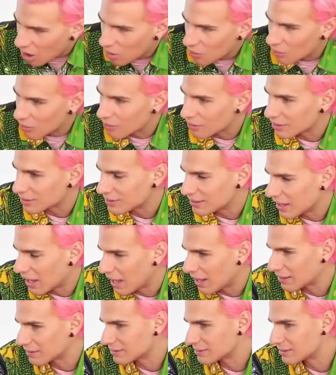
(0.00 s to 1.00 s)
Oh,
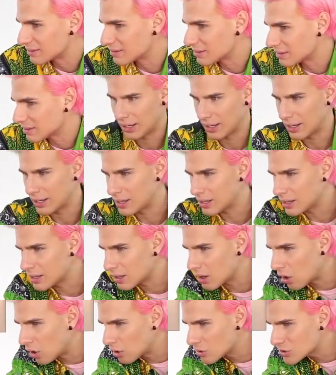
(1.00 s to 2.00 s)
yes.
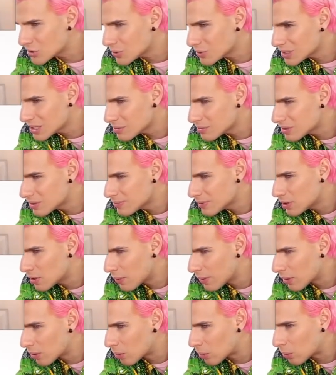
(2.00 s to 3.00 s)
He also seems to be
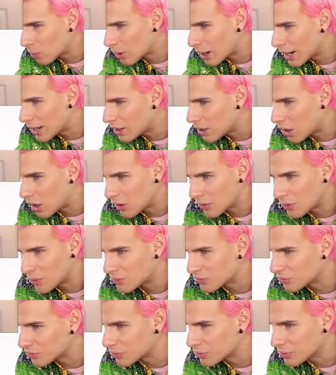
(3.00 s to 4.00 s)
going right on
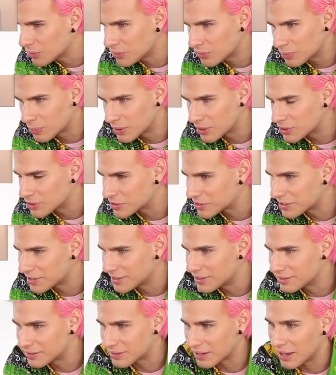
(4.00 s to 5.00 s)
those roots, which
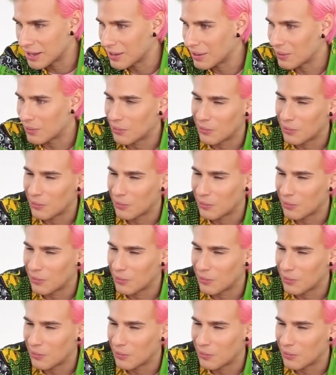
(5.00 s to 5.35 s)
is a